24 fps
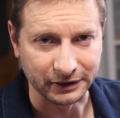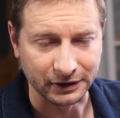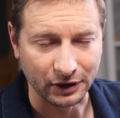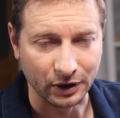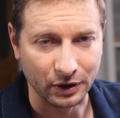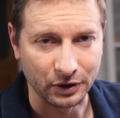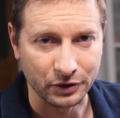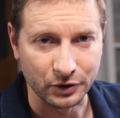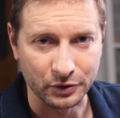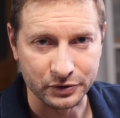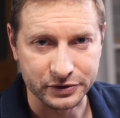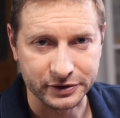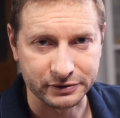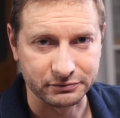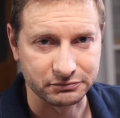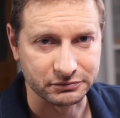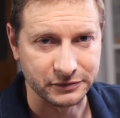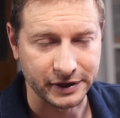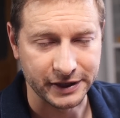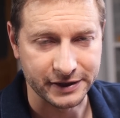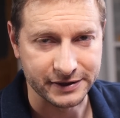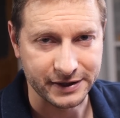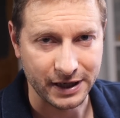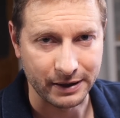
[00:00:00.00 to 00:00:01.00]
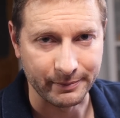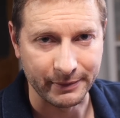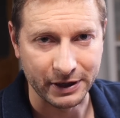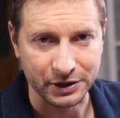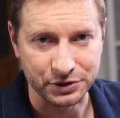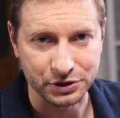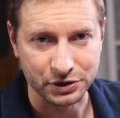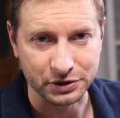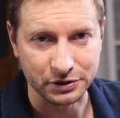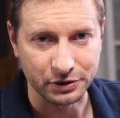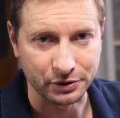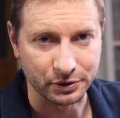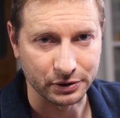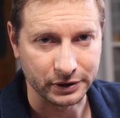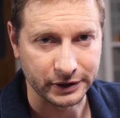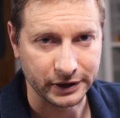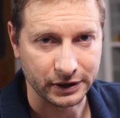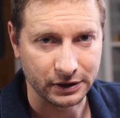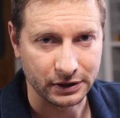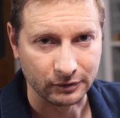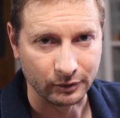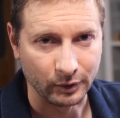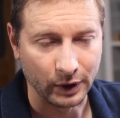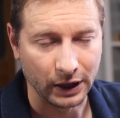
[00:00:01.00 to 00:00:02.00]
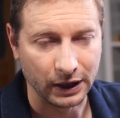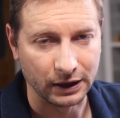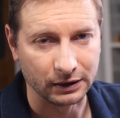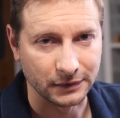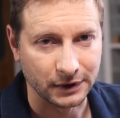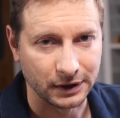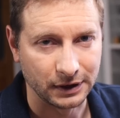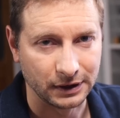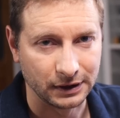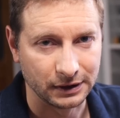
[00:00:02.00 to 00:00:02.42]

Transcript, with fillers: All those things I mentioned earlier, well,